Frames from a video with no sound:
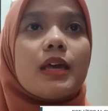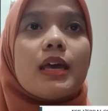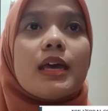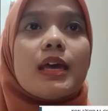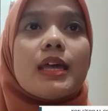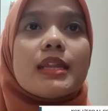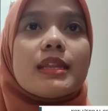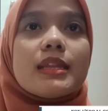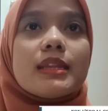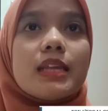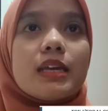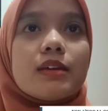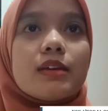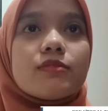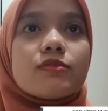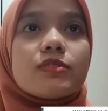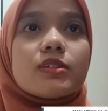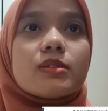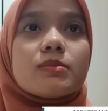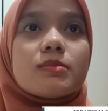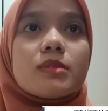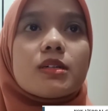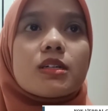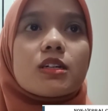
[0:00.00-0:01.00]

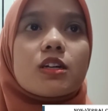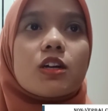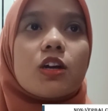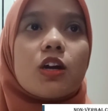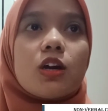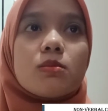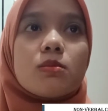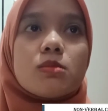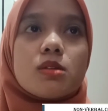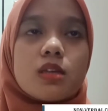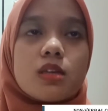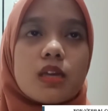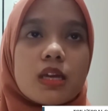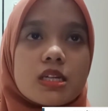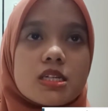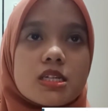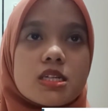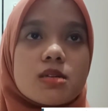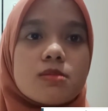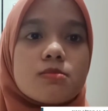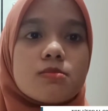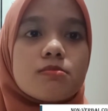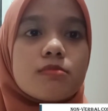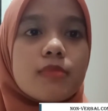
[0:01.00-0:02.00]
Non-verbal
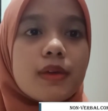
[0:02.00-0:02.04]
communication